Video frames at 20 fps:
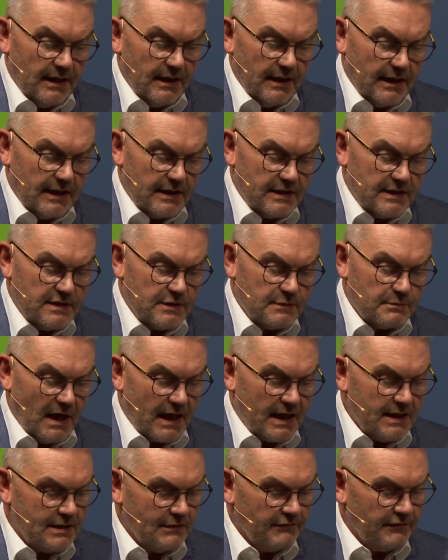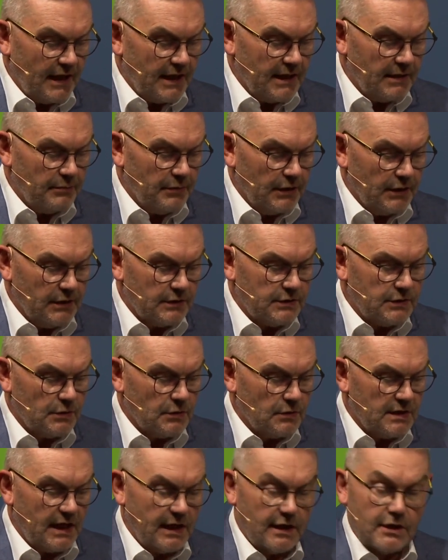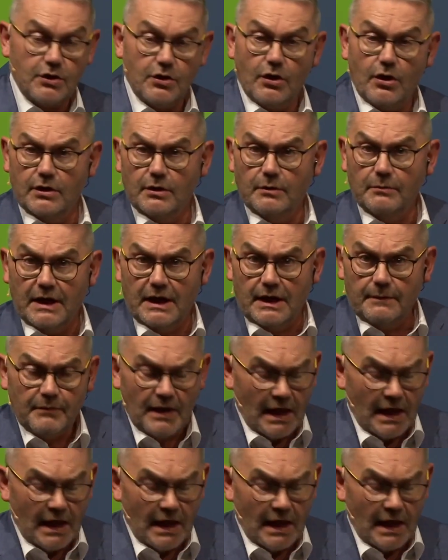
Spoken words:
is made available to the economy.